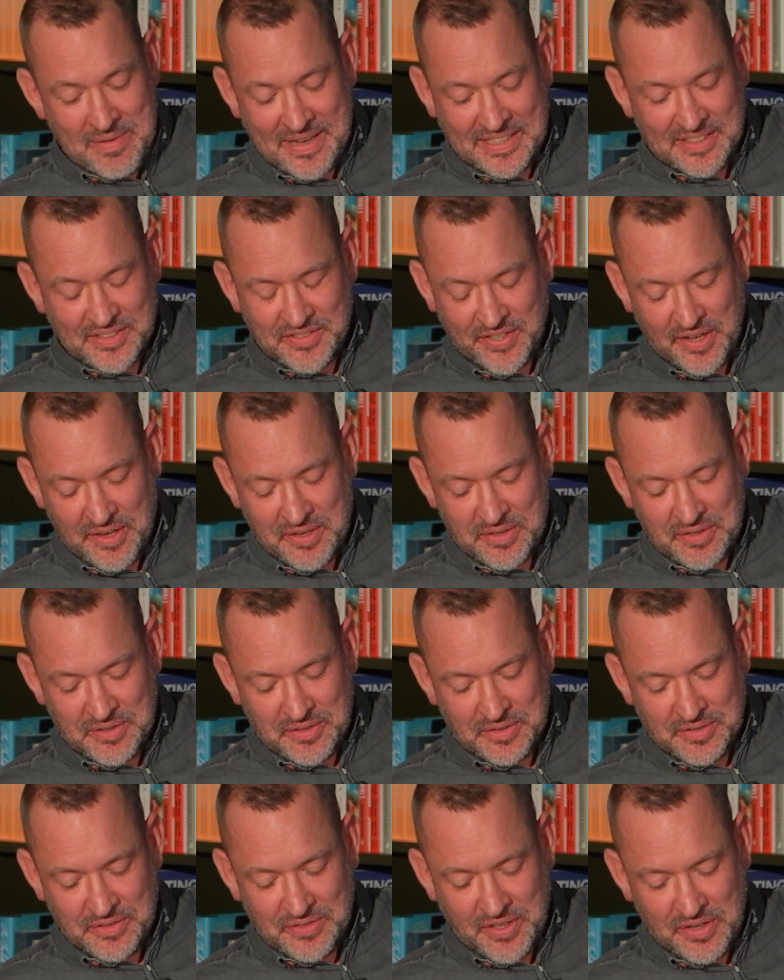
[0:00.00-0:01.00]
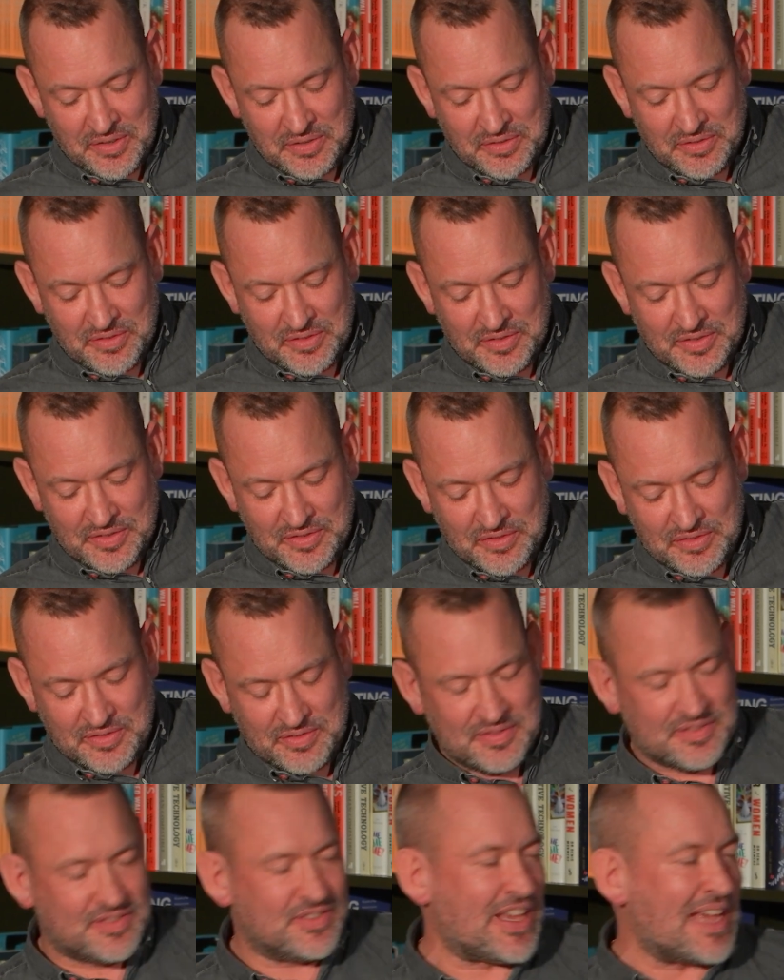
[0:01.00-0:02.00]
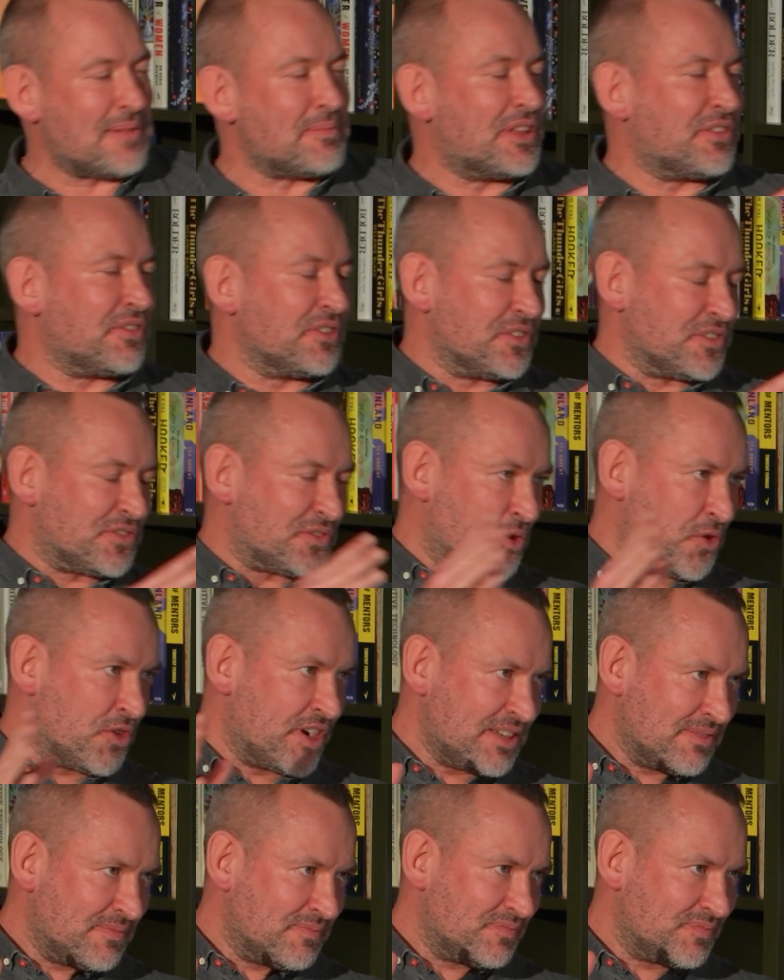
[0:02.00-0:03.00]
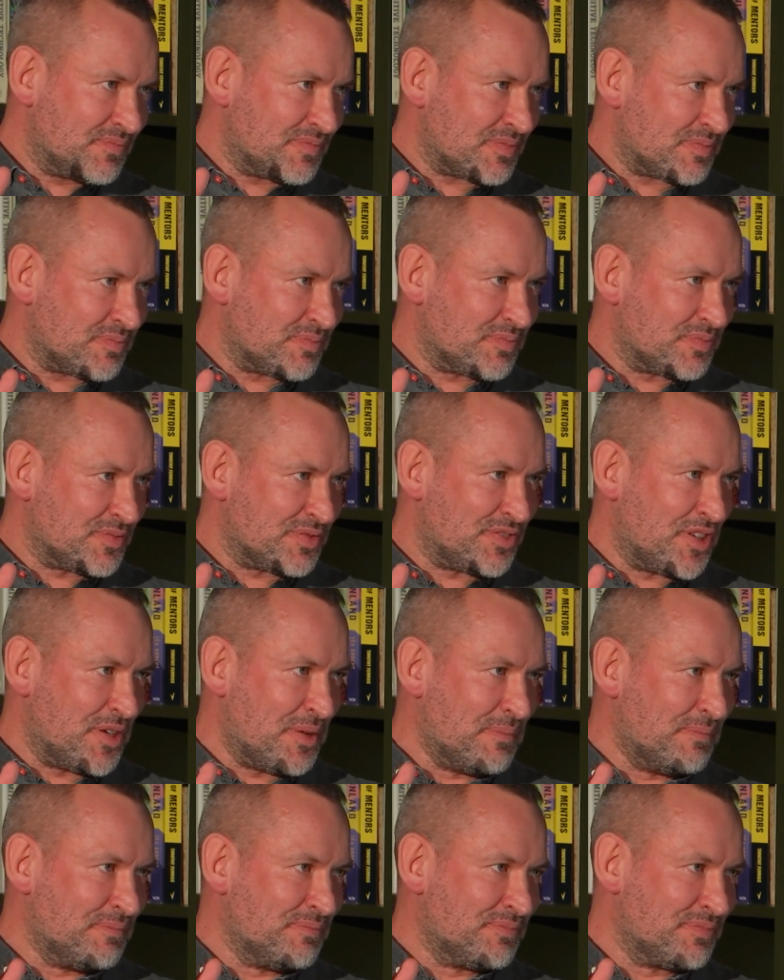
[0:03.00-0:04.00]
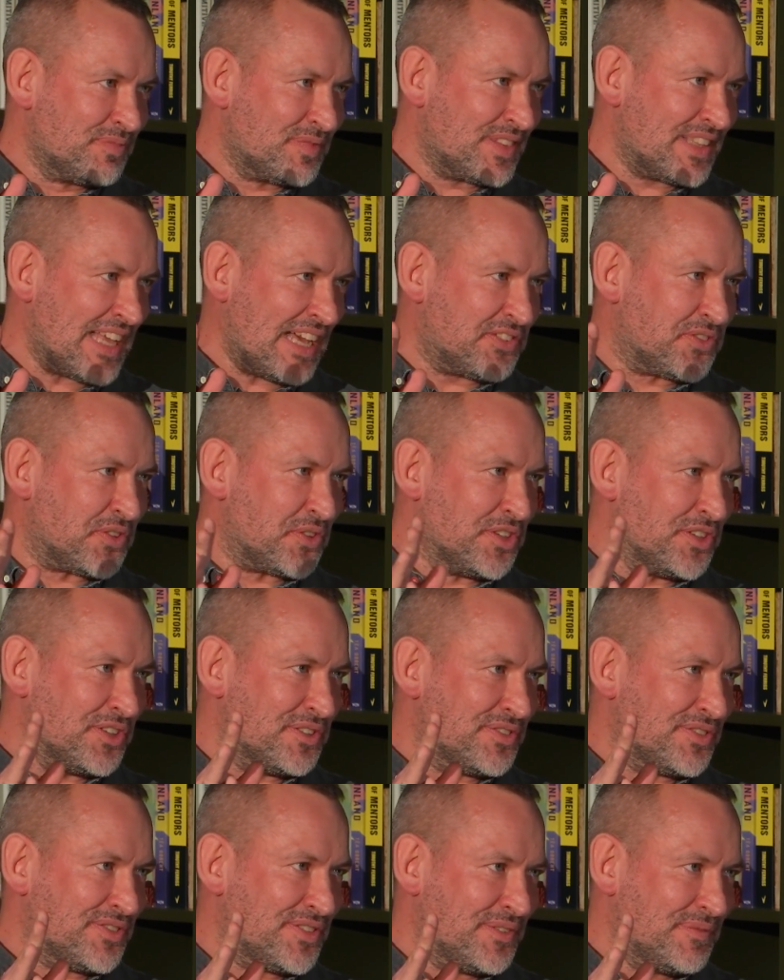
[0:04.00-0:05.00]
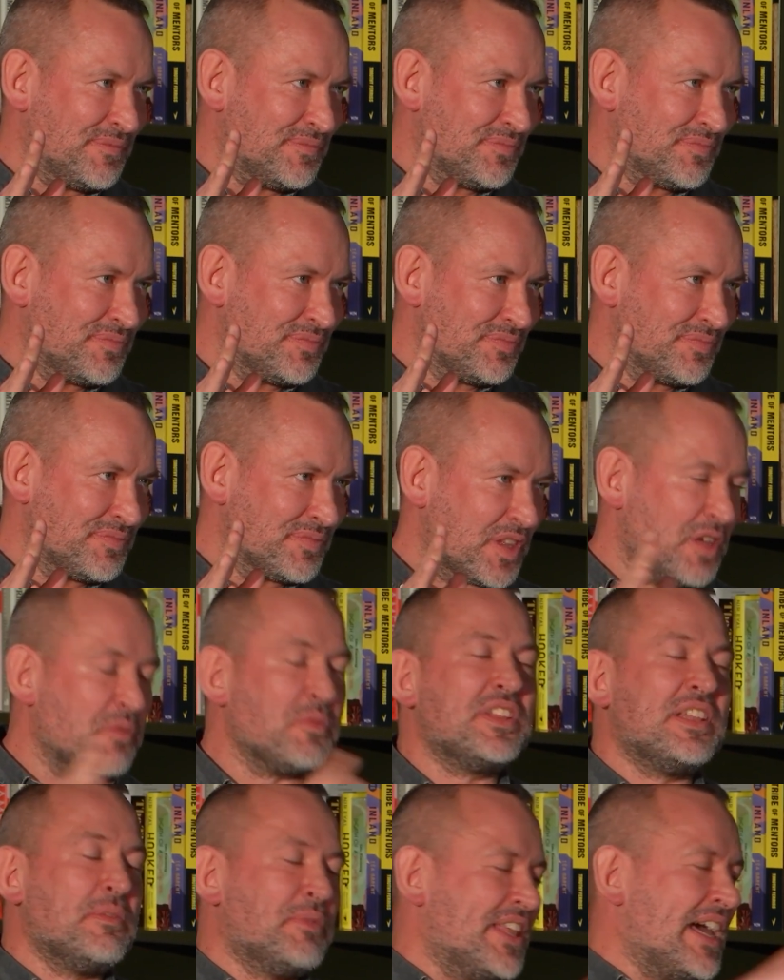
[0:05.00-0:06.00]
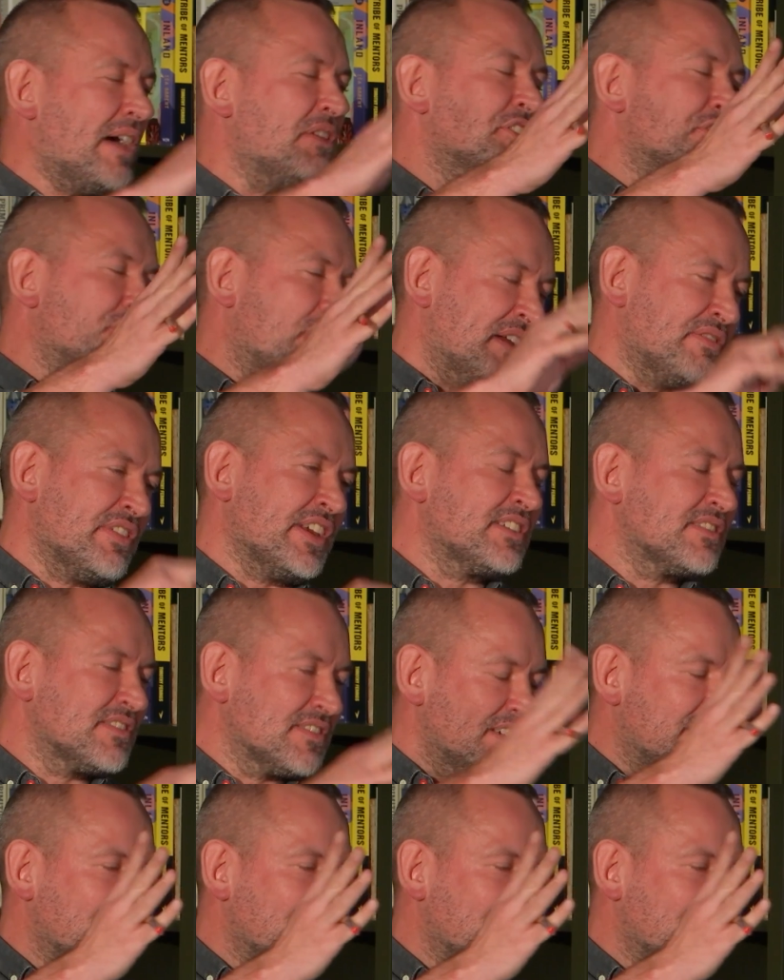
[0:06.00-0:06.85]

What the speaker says: I mean, so take me through the story from that sort of, without the driving.